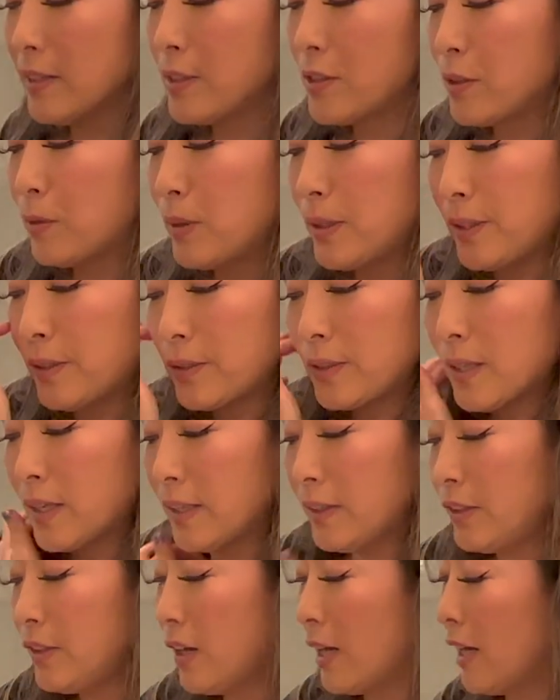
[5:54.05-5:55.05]
so when you're
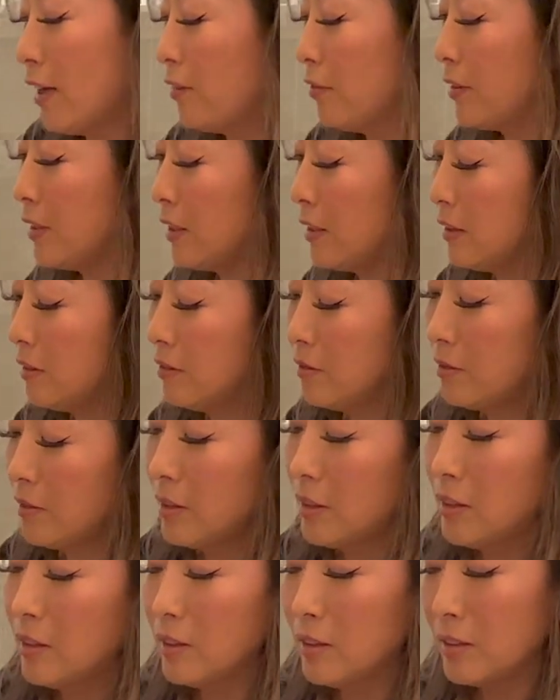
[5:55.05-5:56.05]
done, you have
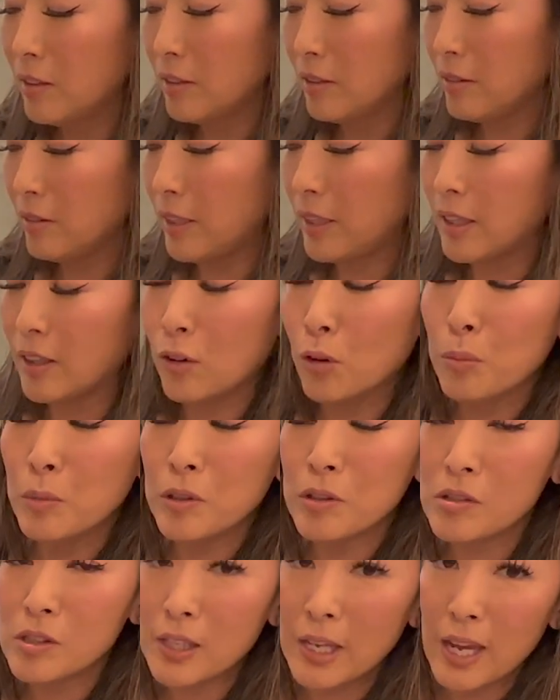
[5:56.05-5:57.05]
like an
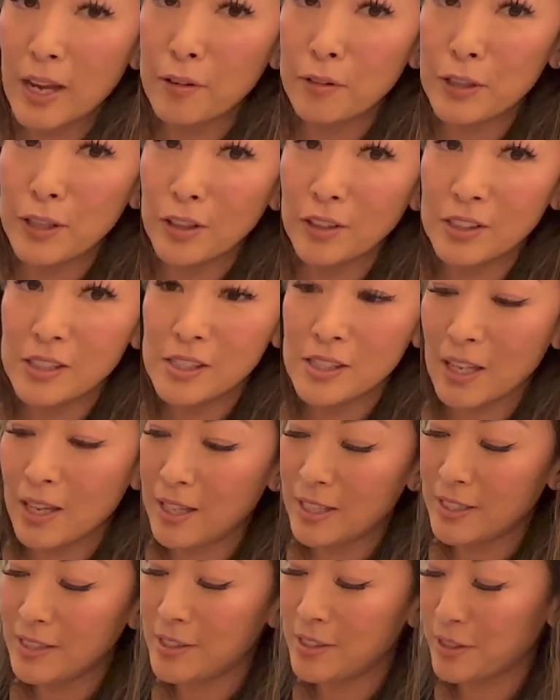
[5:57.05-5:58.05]
almost carry-on
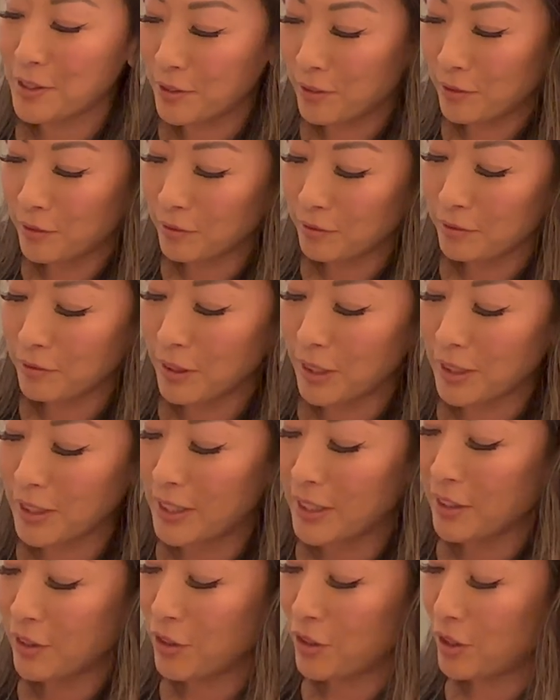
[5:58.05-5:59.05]
size
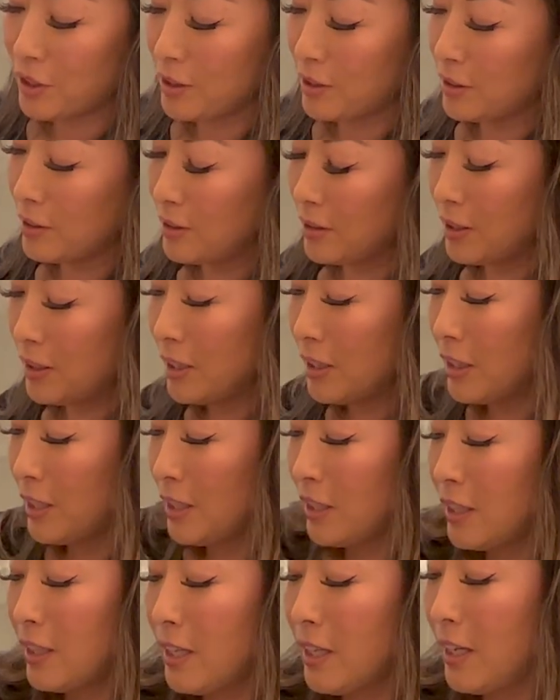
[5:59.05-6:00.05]
luggage,
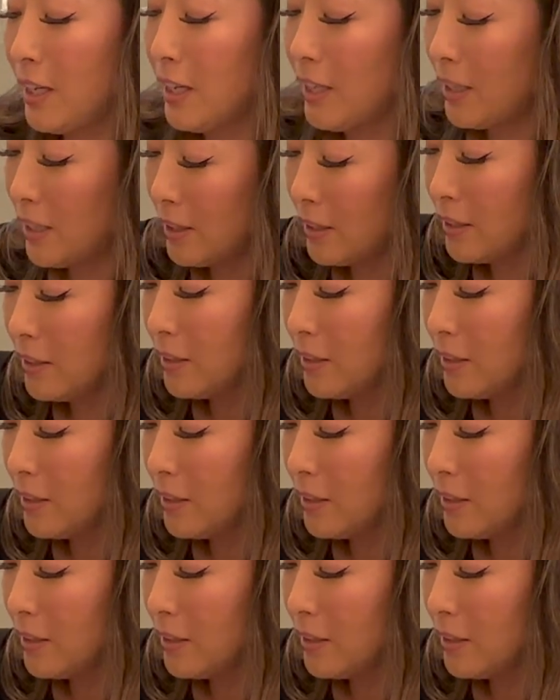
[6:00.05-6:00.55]
and